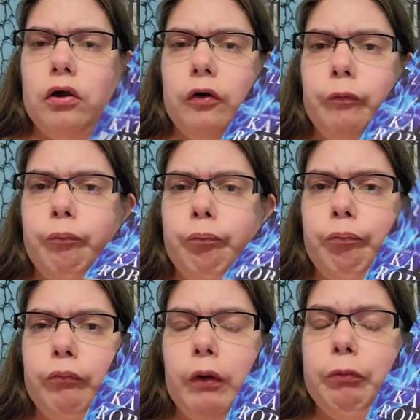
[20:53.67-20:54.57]
So,
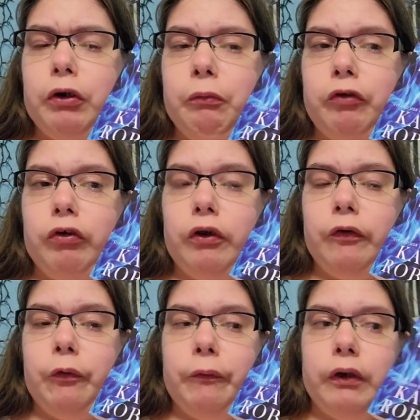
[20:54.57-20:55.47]
pretty much
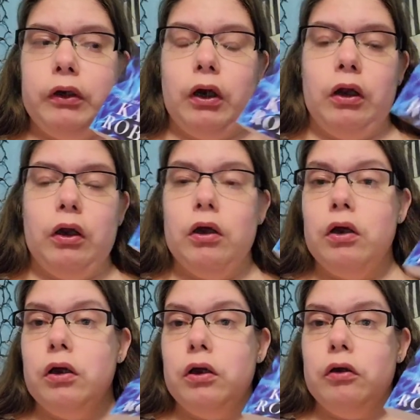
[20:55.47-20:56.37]
read this whole thing today.
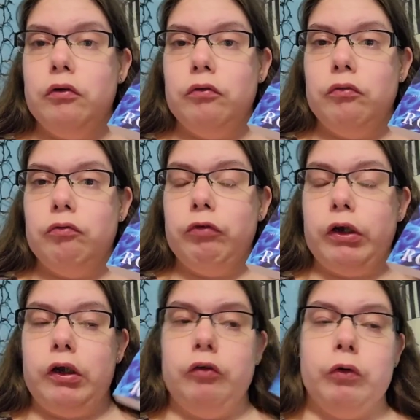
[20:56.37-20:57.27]

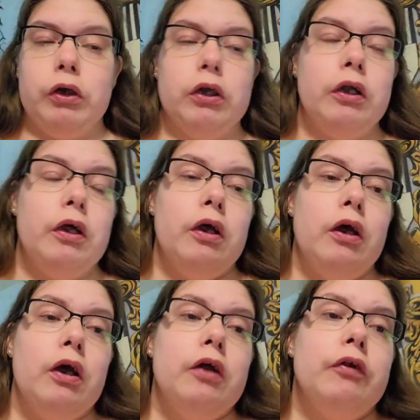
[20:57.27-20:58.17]
Really enjoyed it.
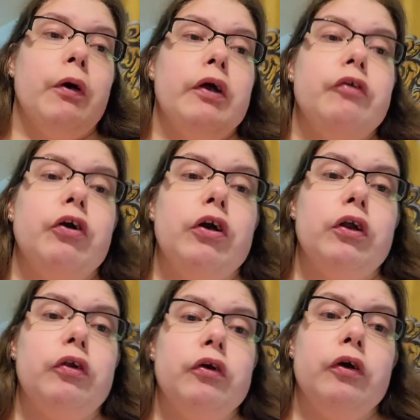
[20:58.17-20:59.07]
So I
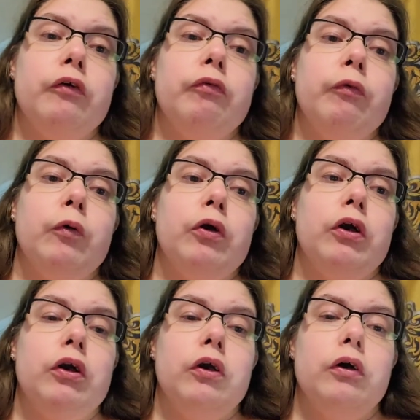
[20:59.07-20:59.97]
started to go
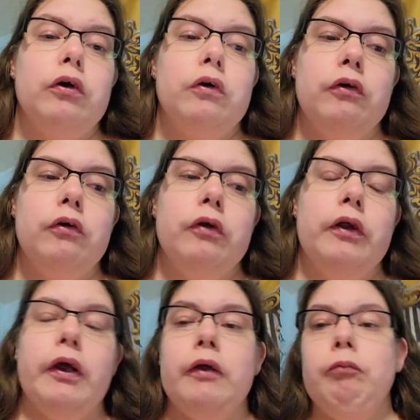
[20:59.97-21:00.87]
for,
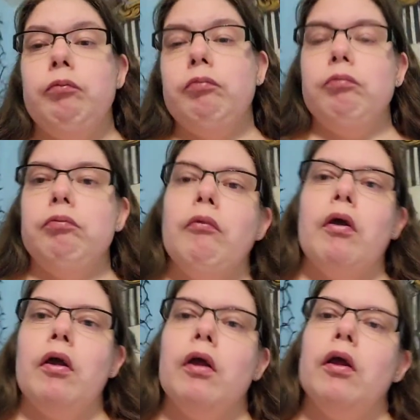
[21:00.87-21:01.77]
yet
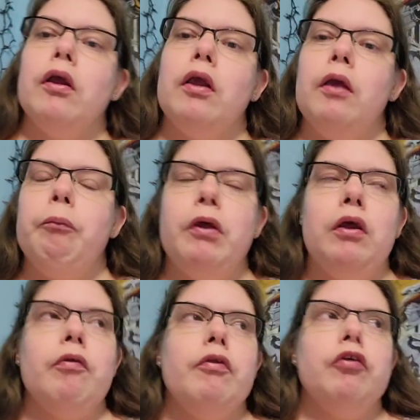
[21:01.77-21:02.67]

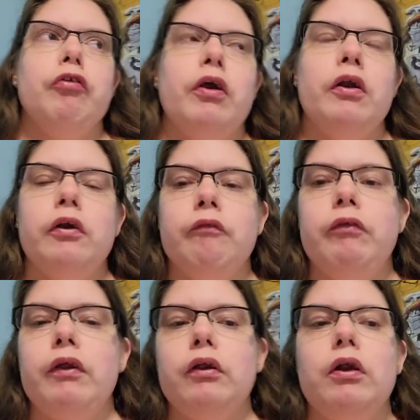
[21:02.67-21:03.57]
keeping the trend
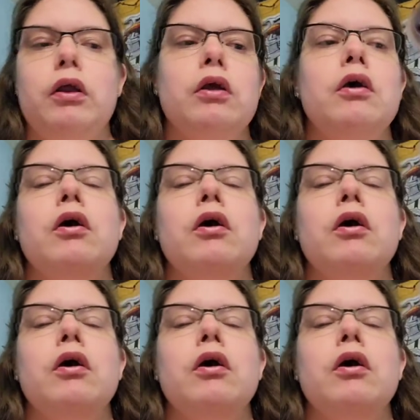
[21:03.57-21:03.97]
of Disney,